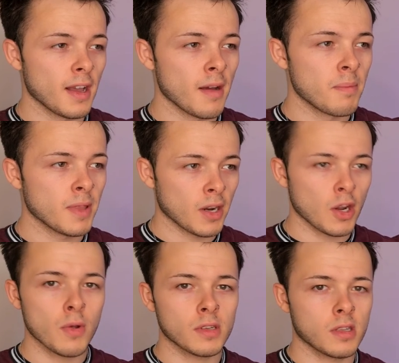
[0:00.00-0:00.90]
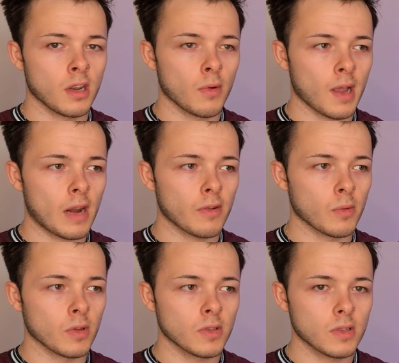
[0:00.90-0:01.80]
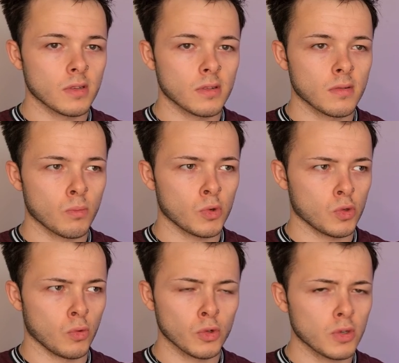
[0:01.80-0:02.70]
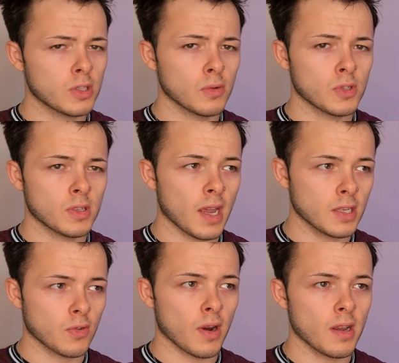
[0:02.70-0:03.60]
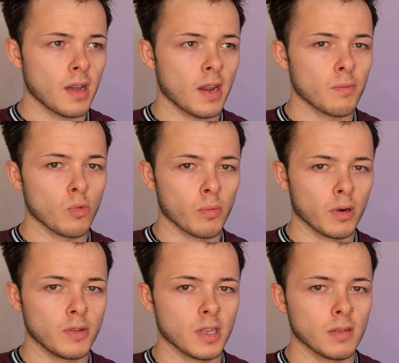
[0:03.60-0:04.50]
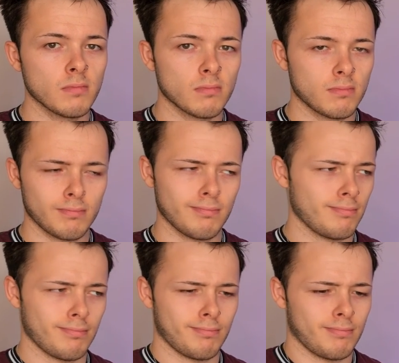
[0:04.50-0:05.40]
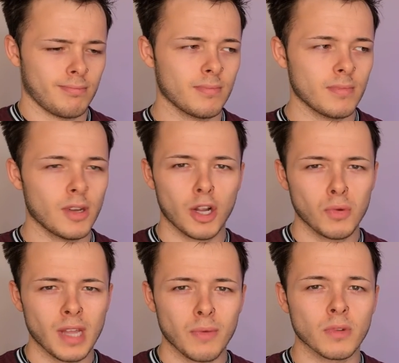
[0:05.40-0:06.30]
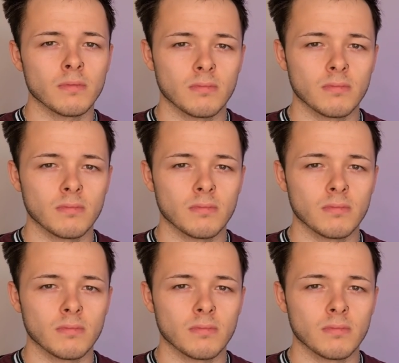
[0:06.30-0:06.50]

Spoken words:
But then I noticed the low calorie ones, which also still taste great and have more protein, I'll go with that one.